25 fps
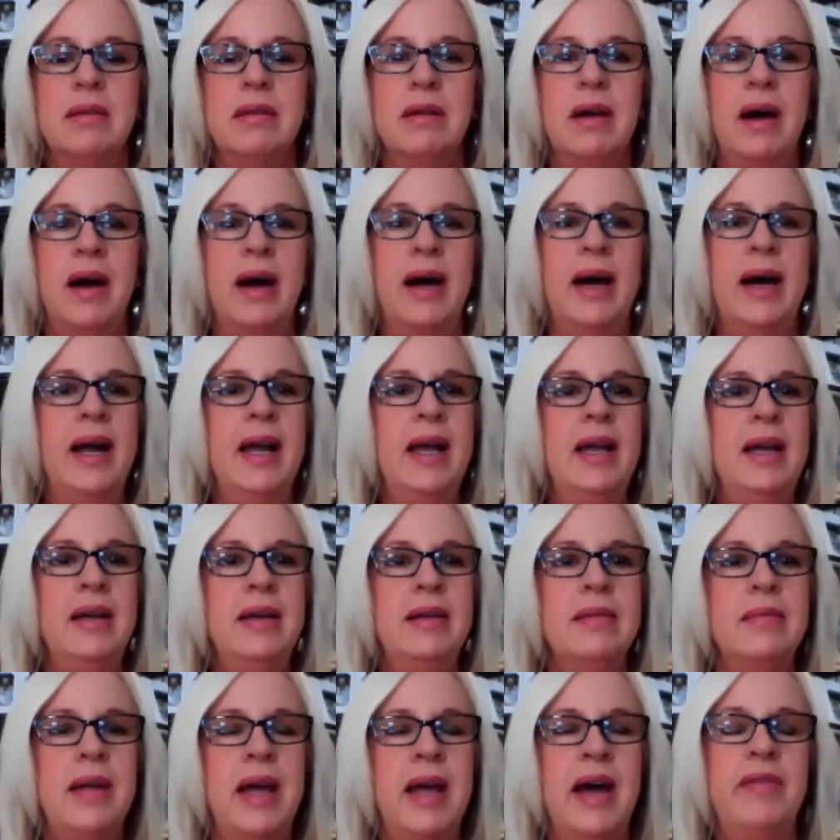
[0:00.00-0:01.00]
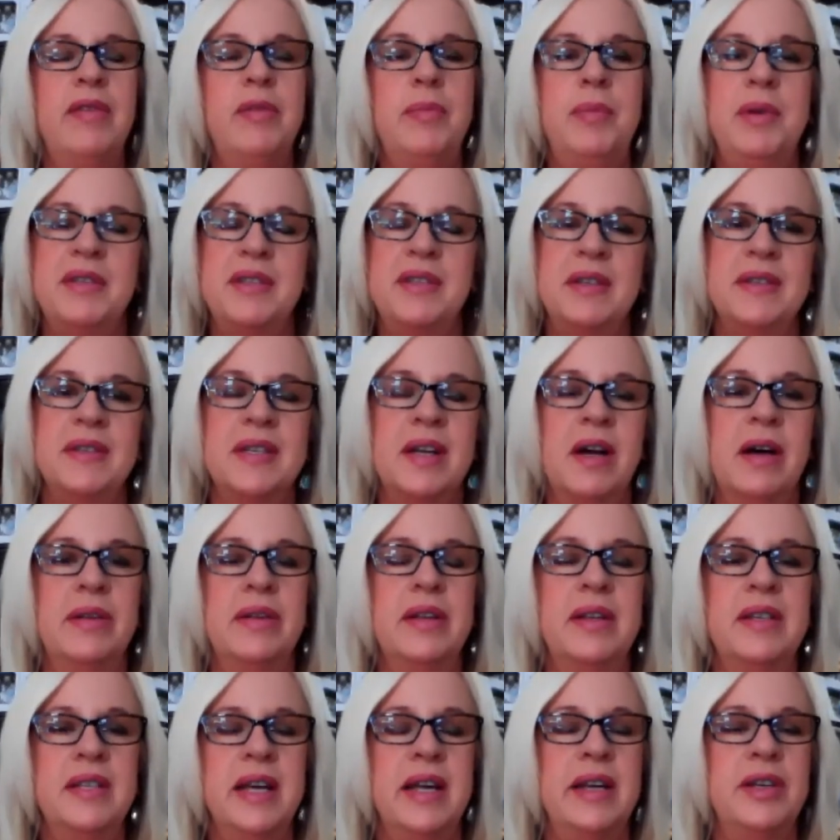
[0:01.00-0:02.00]
I have a business called
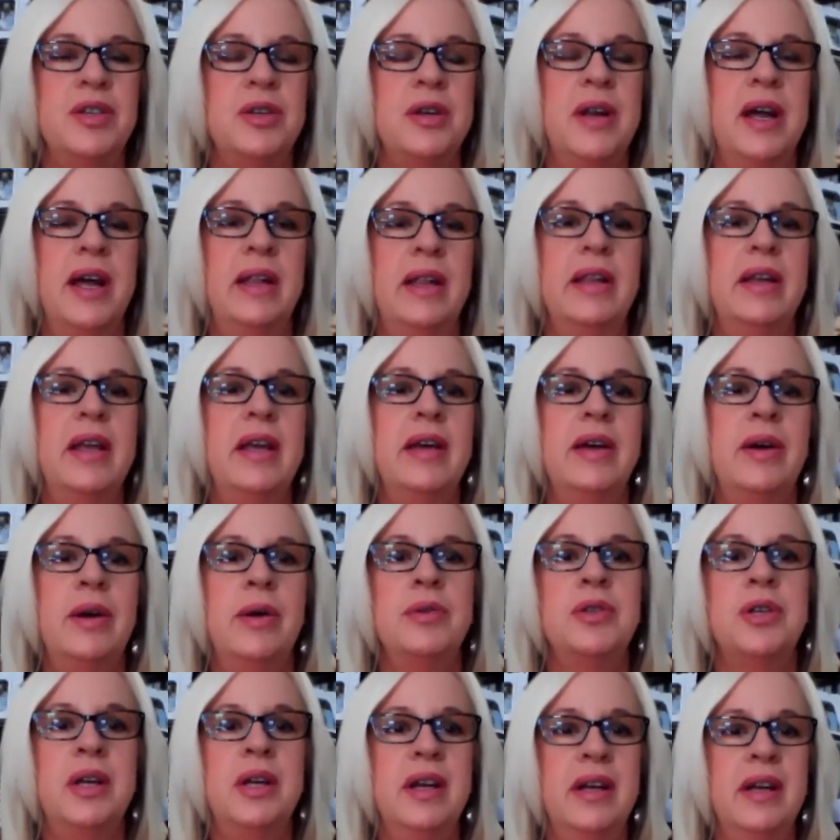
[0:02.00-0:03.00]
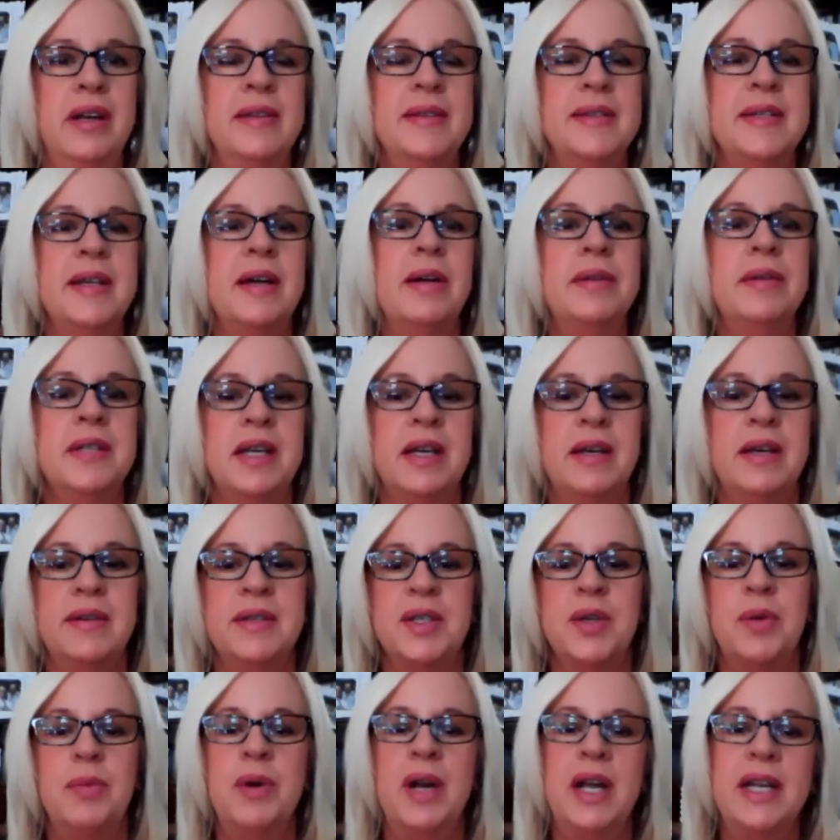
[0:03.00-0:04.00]
Intentionality Coaching and Consulting.
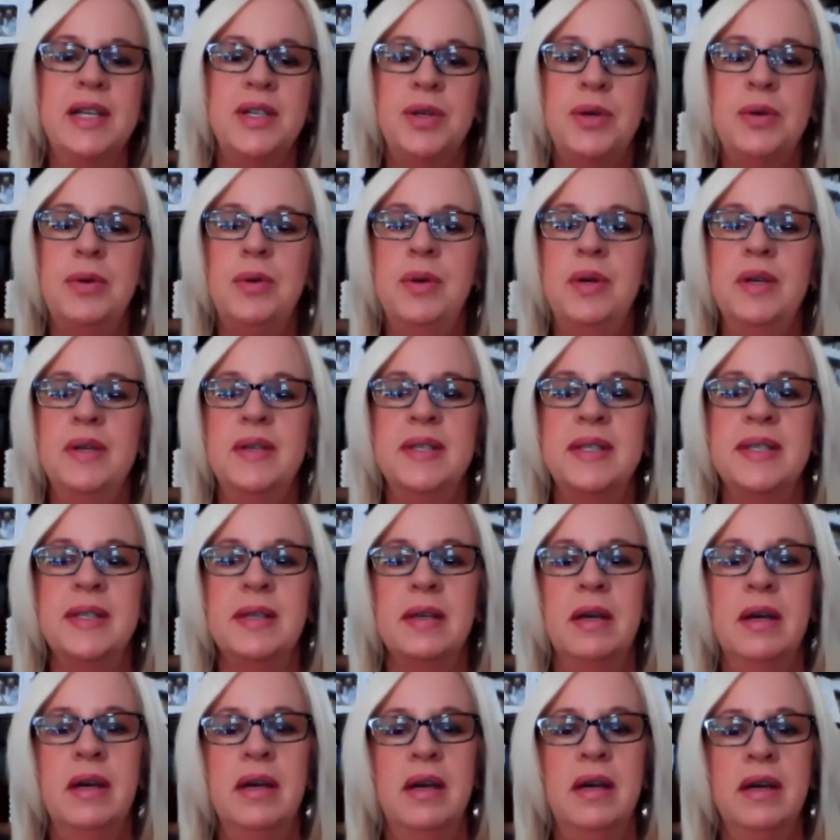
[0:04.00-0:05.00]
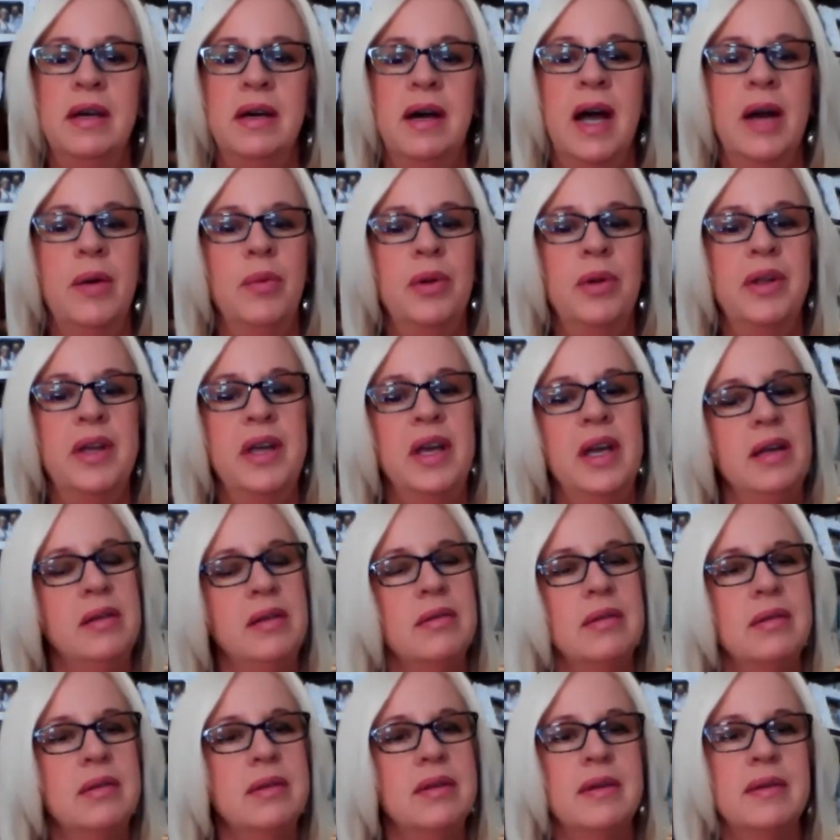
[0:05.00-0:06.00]
So, what I do is I
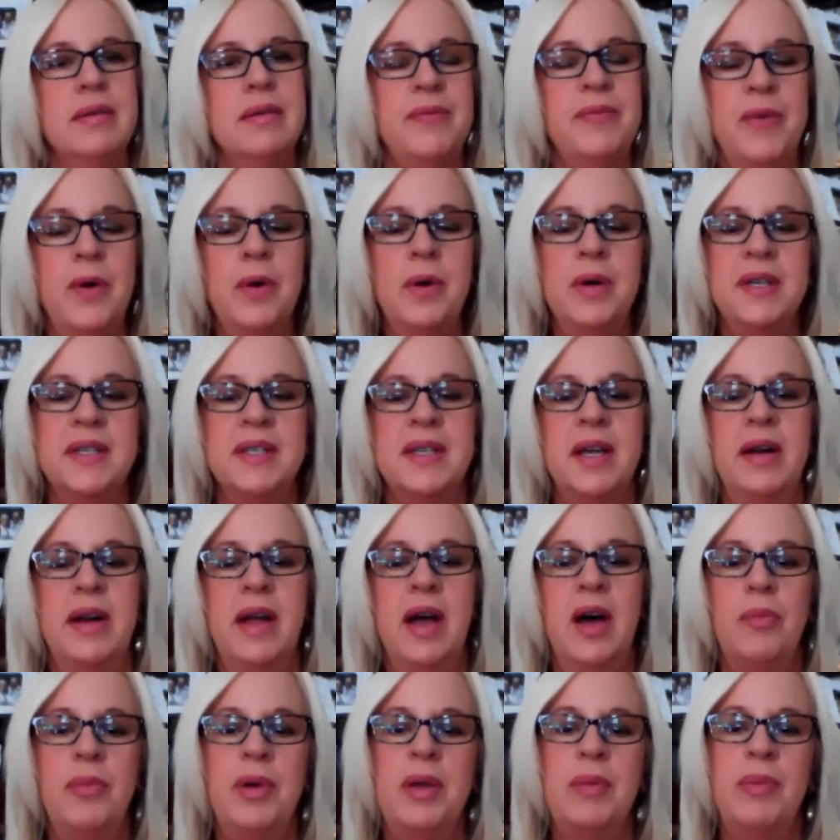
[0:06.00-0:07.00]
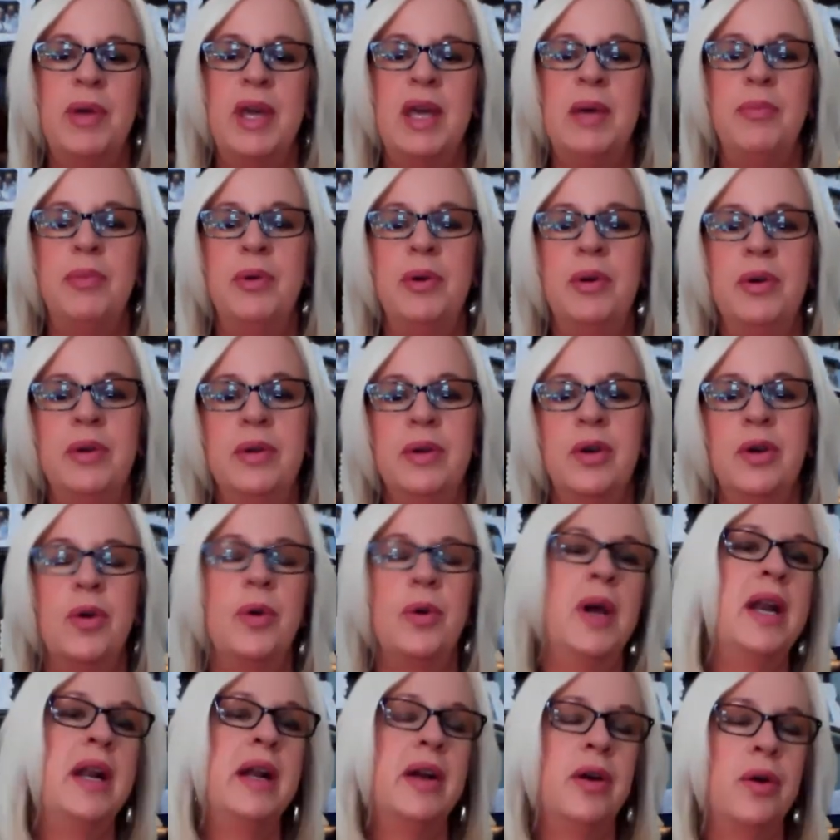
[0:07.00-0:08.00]
really focus on helping people
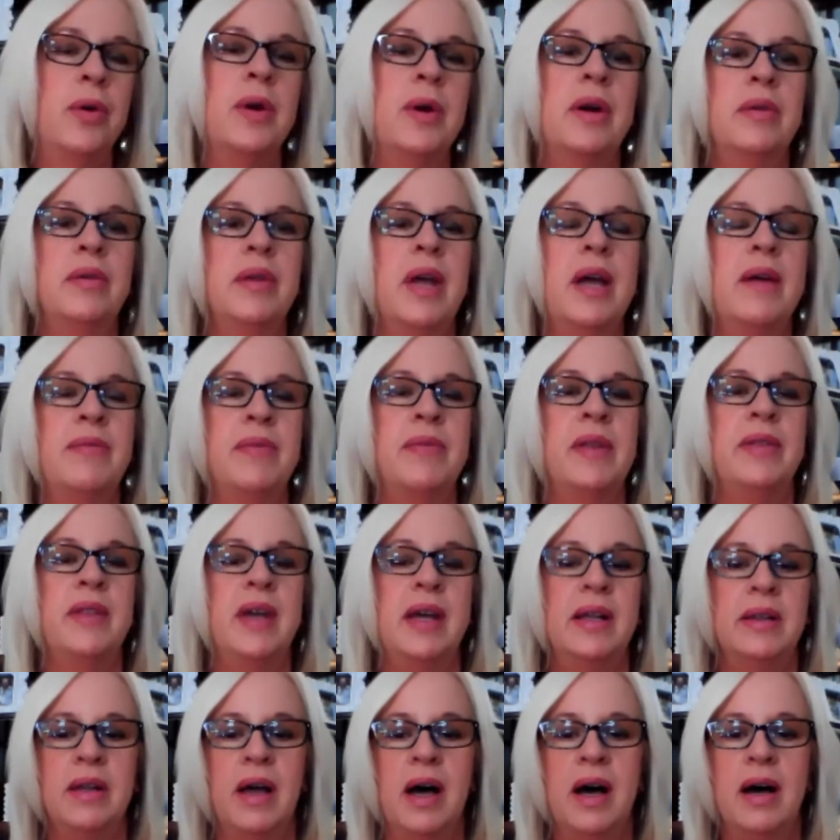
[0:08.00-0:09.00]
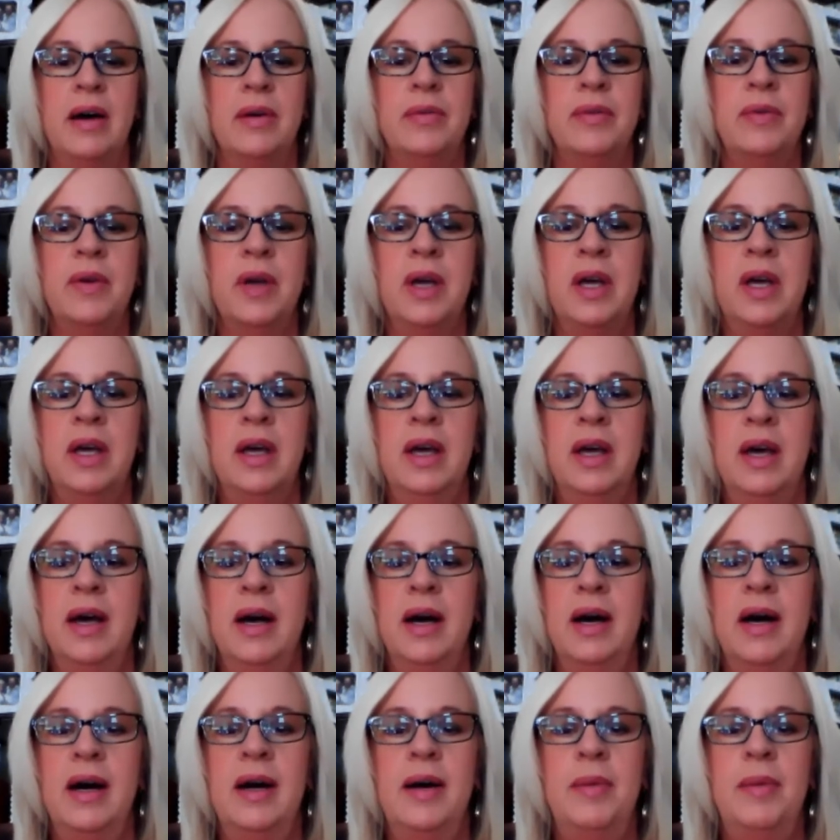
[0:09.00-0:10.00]
create a career in life that they love
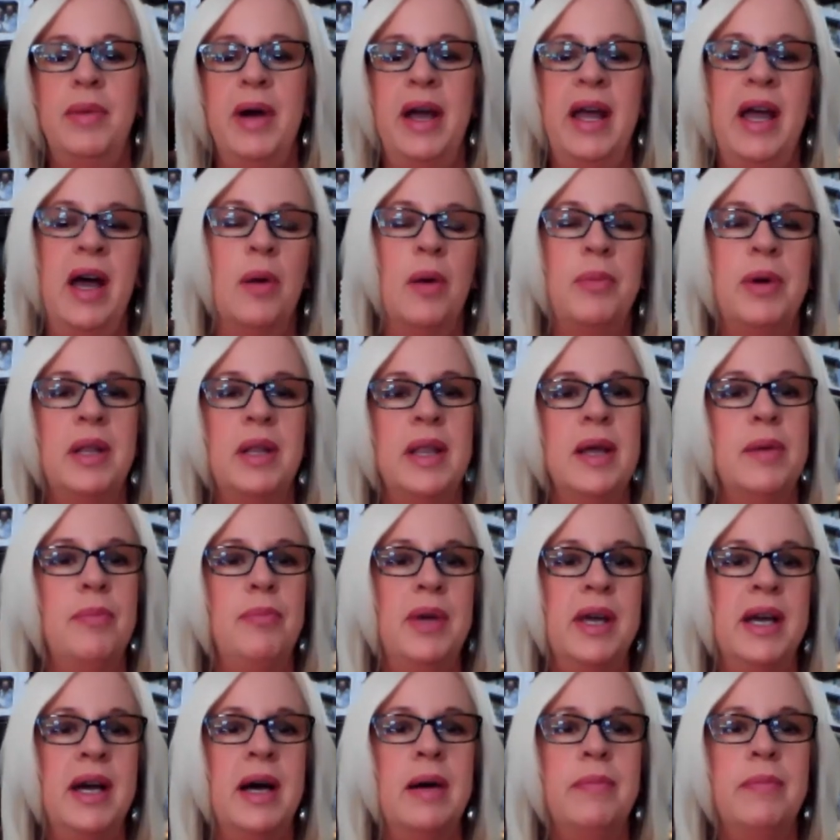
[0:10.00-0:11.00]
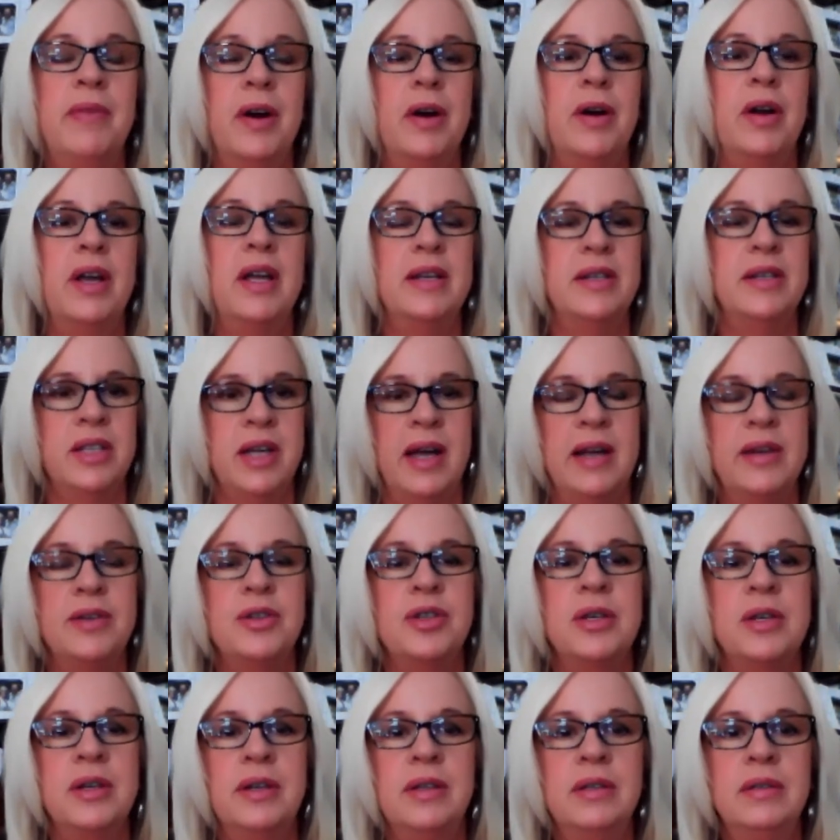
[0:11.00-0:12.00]
um, by helping them become very
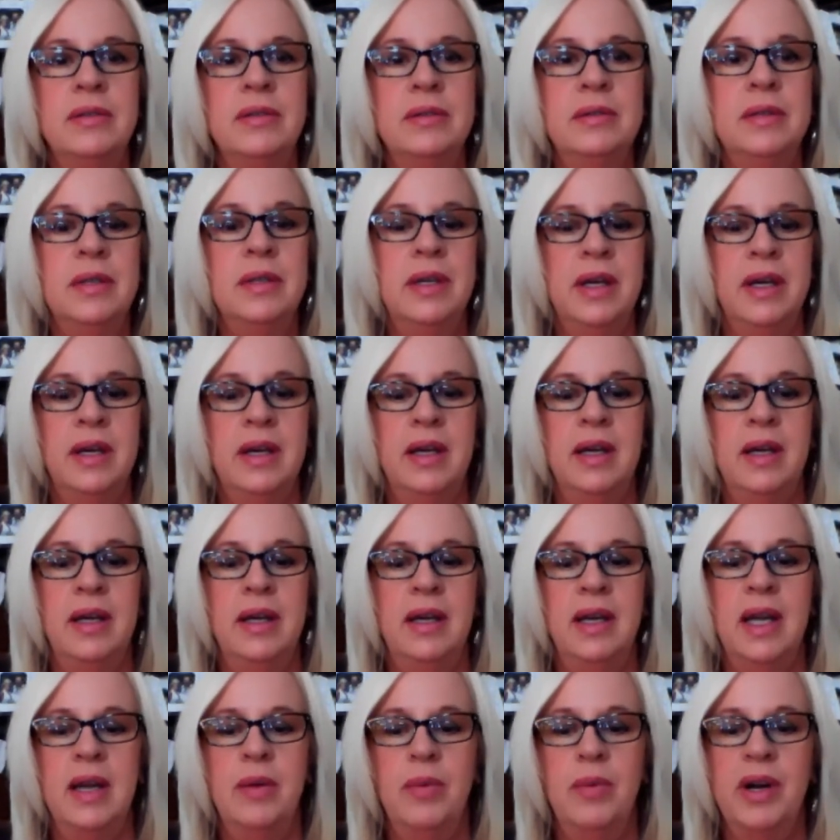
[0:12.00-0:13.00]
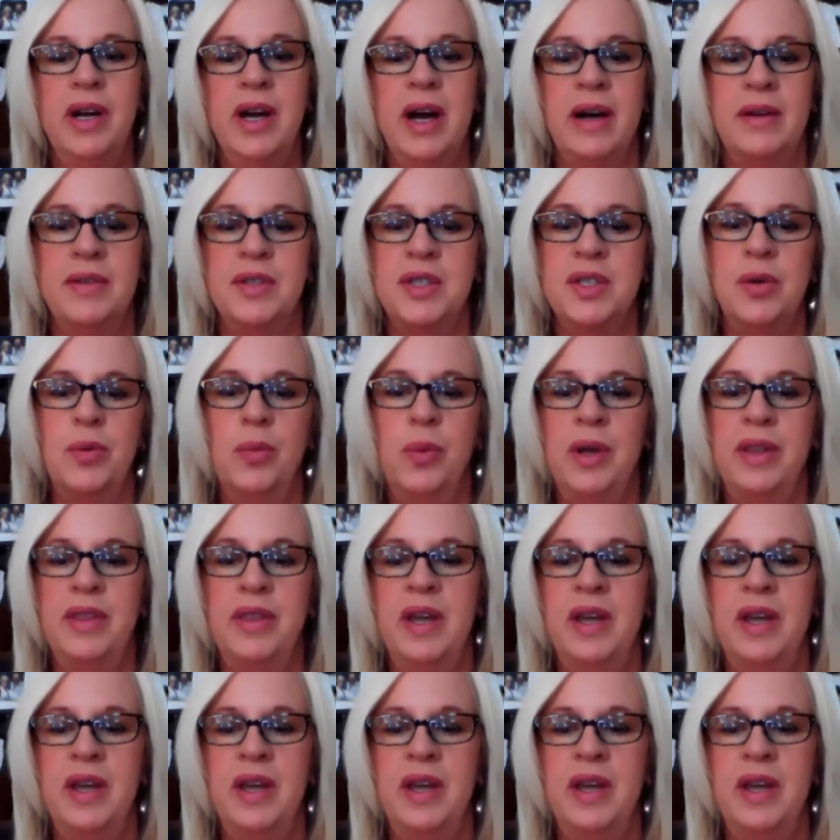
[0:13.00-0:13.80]
intentional in regards to what